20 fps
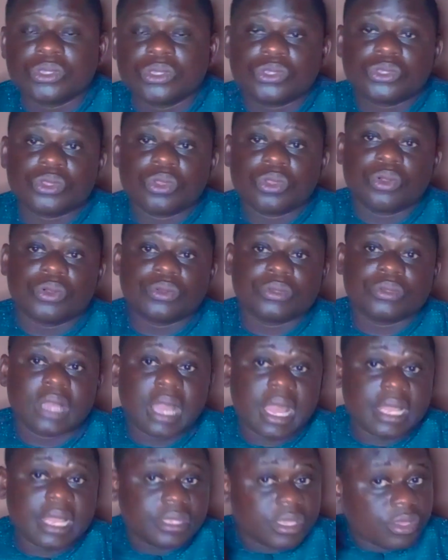
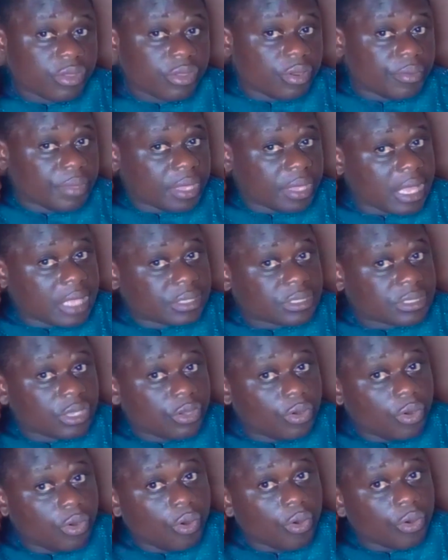So at economic as
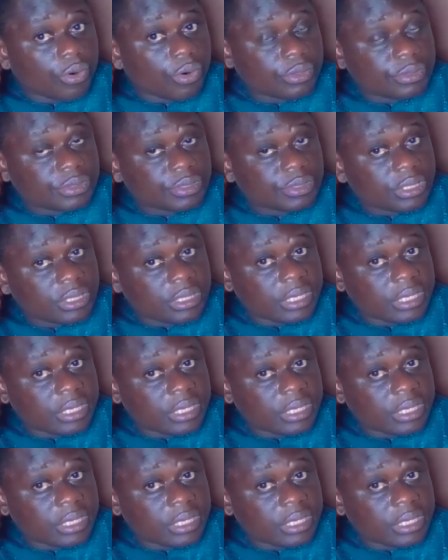a whole,